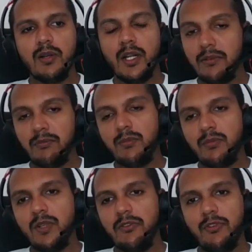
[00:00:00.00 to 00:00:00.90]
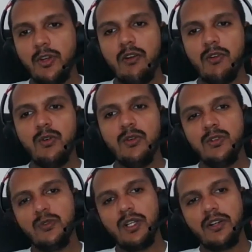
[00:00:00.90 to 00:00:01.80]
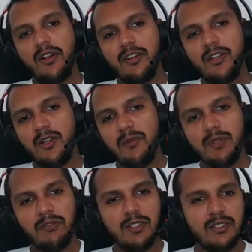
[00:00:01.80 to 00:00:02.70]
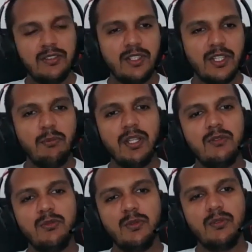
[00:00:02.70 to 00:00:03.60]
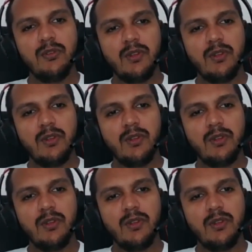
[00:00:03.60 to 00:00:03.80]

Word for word: and if you have gone through the curriculum, the first three months would